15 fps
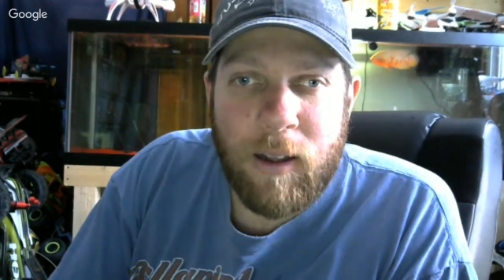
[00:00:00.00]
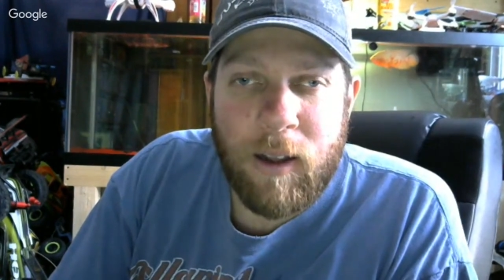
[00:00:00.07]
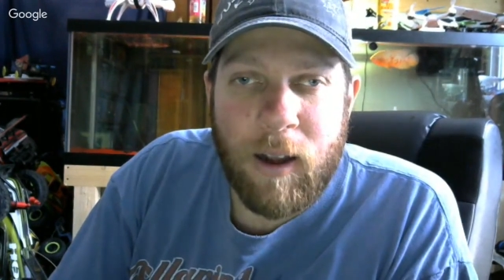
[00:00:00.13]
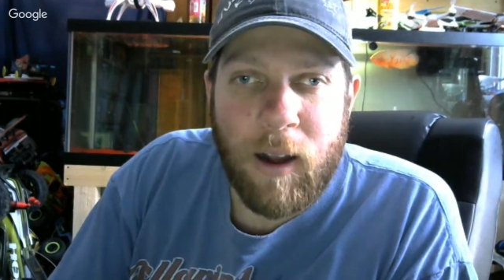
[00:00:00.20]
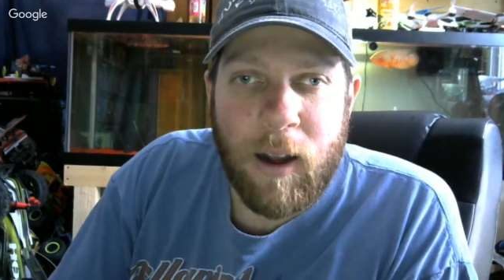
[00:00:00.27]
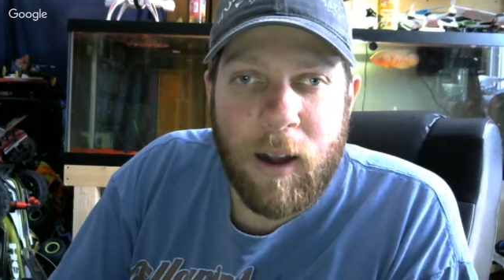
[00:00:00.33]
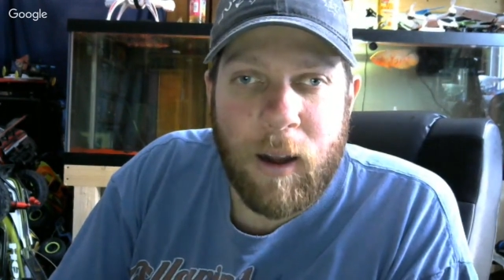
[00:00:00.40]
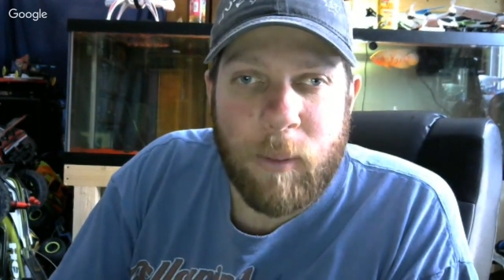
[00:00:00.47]

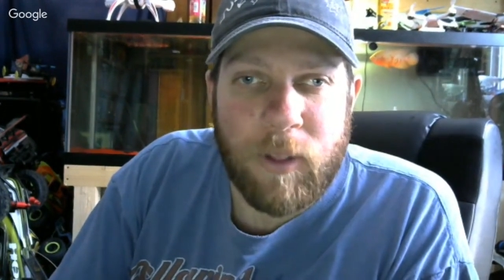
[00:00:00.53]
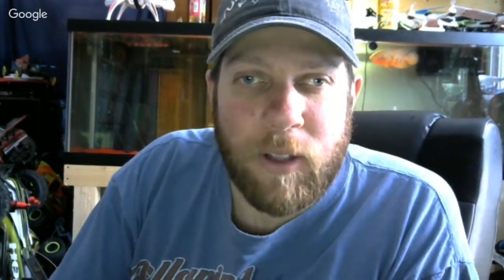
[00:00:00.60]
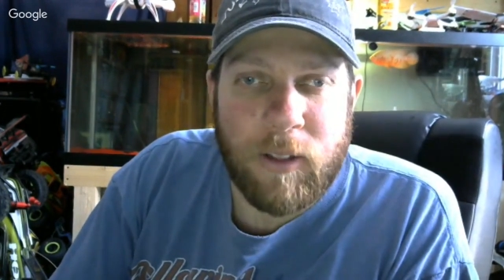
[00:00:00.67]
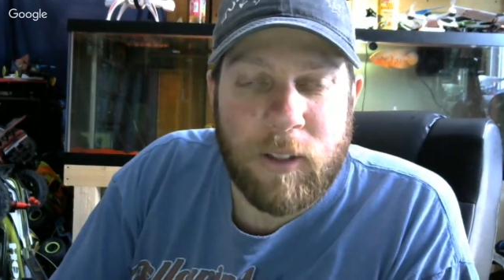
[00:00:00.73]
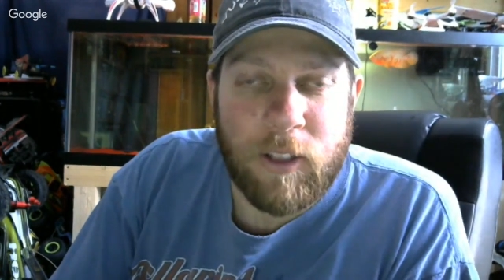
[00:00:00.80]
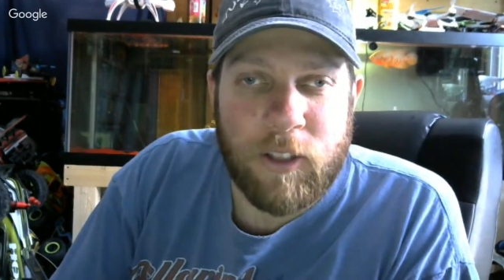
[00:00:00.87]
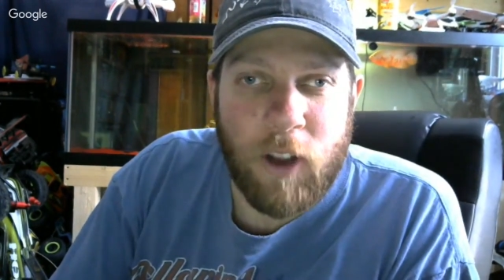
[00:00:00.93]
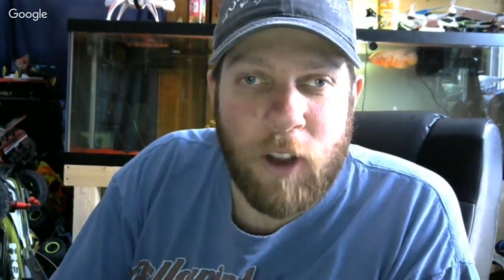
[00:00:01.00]

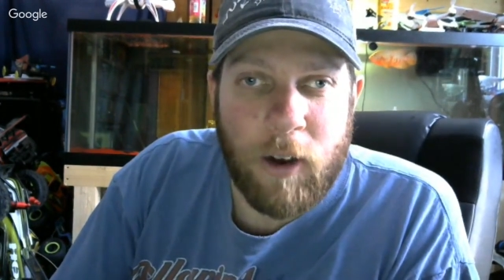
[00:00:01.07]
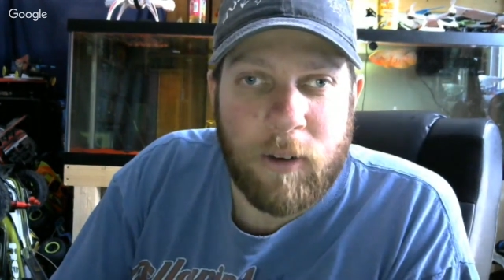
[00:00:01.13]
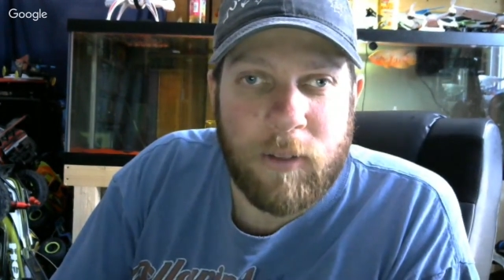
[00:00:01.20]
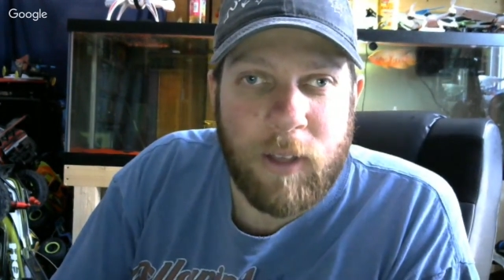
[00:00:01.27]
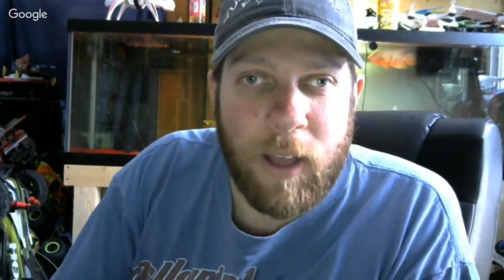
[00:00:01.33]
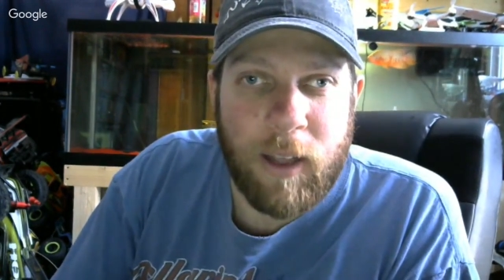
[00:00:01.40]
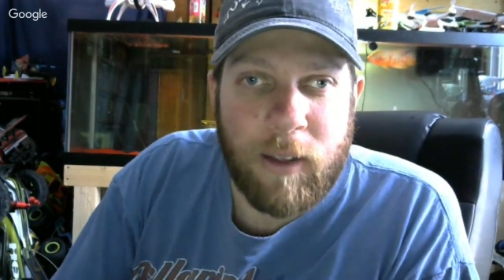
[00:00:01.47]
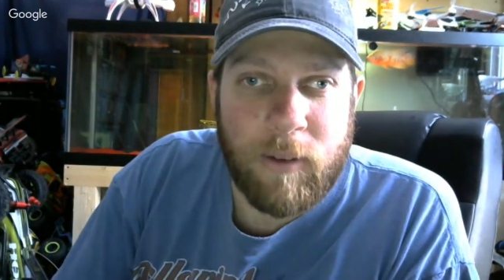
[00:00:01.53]
The dark
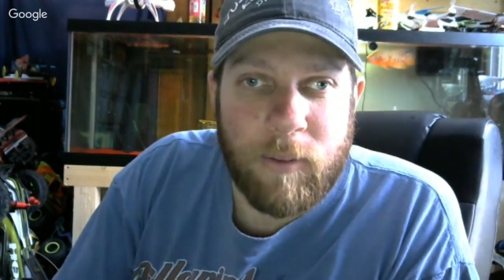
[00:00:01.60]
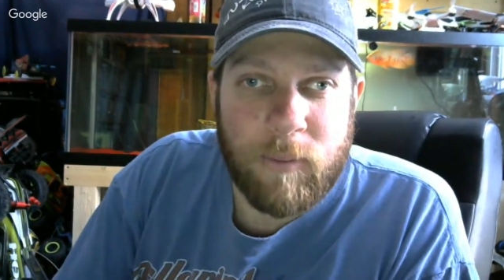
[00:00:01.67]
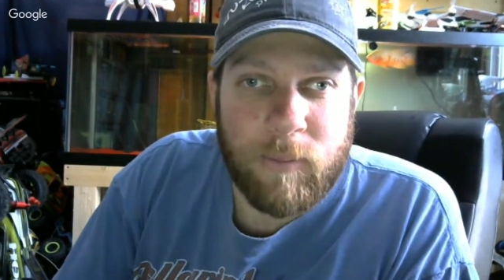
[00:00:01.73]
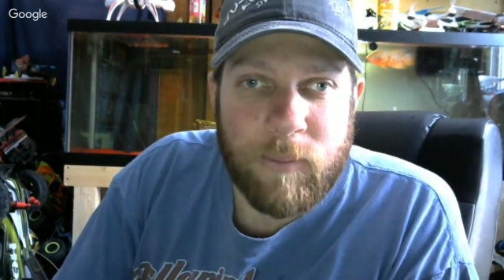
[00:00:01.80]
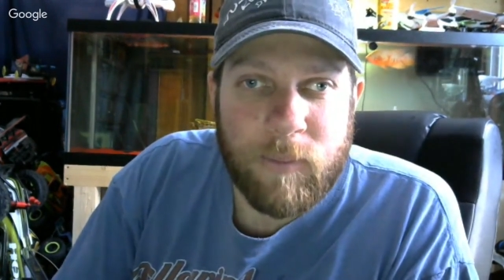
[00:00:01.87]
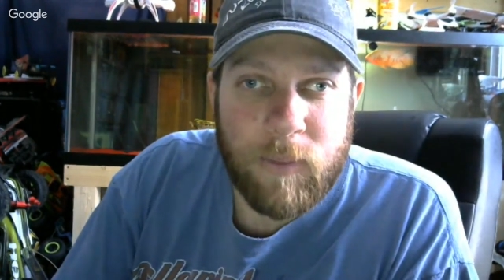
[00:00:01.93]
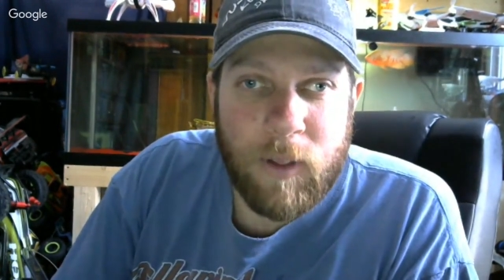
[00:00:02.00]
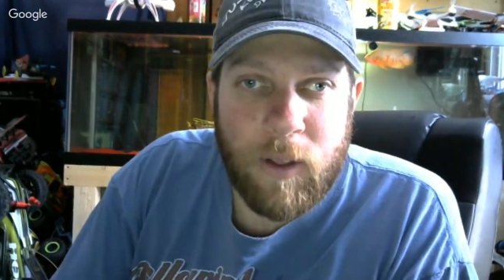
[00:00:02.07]
thing,
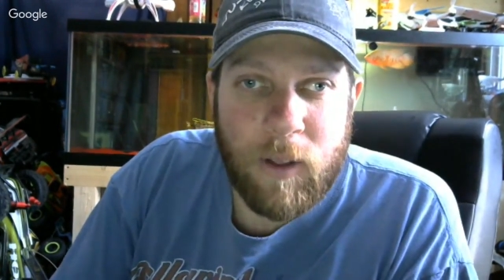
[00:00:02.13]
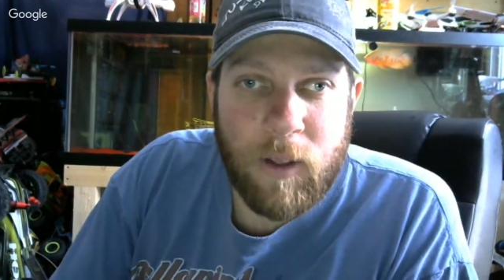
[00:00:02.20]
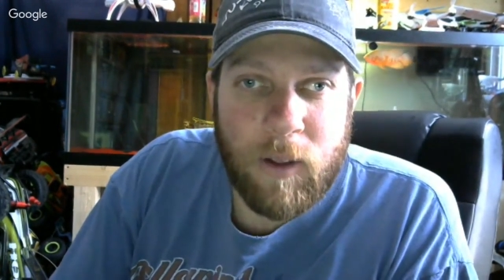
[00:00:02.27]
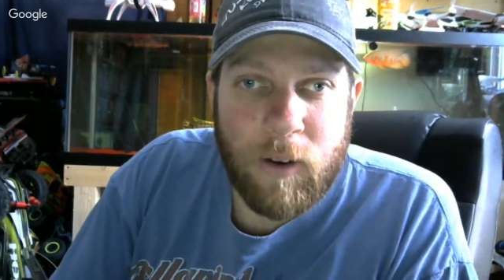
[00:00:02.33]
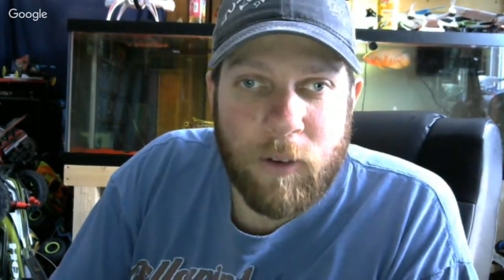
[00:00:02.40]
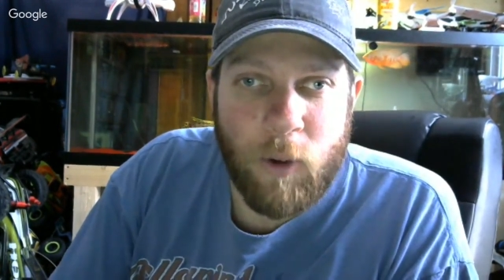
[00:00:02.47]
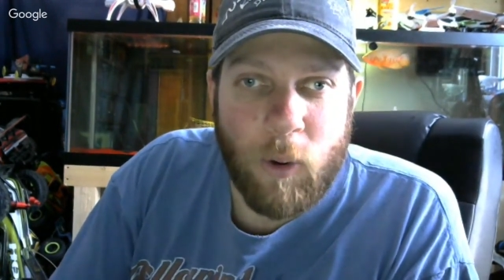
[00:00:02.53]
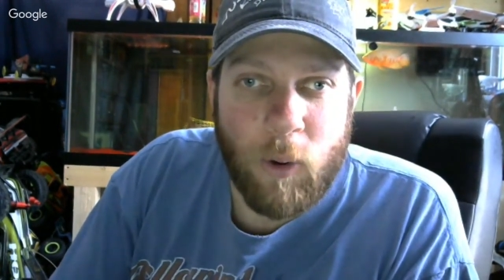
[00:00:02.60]

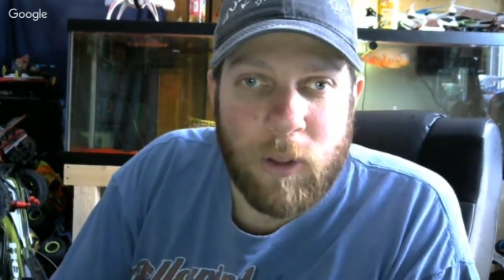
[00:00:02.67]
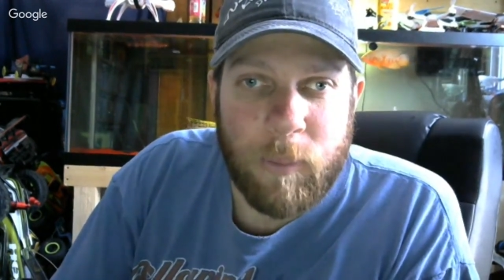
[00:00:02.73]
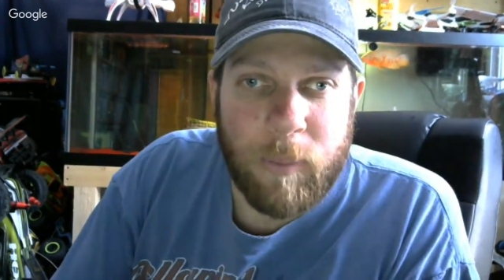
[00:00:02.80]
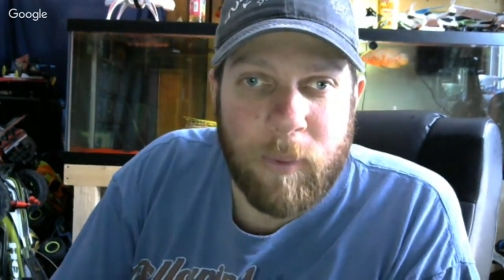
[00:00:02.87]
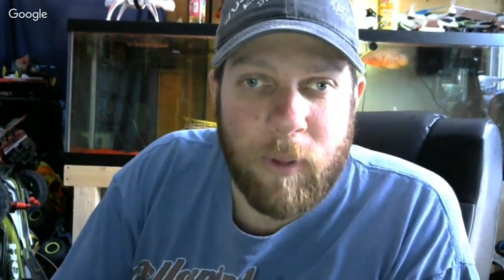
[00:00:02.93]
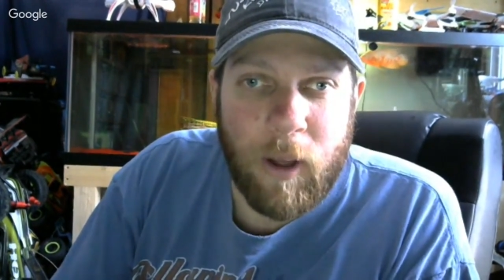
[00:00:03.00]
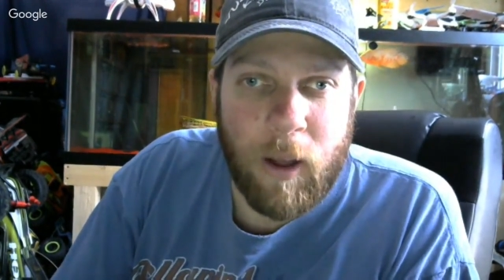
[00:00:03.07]
growing the